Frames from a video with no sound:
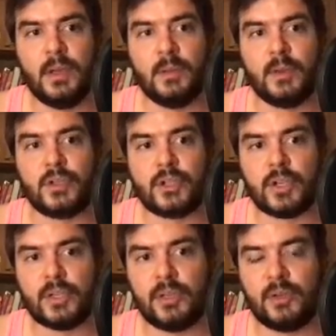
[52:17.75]
which
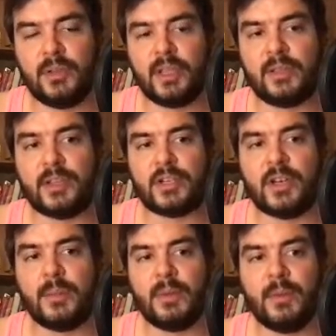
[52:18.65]
take a natural
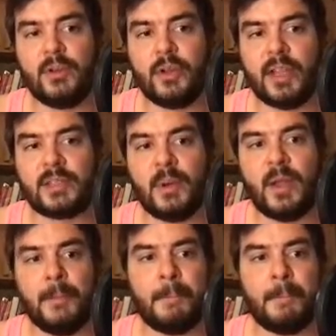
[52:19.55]
number, return xy.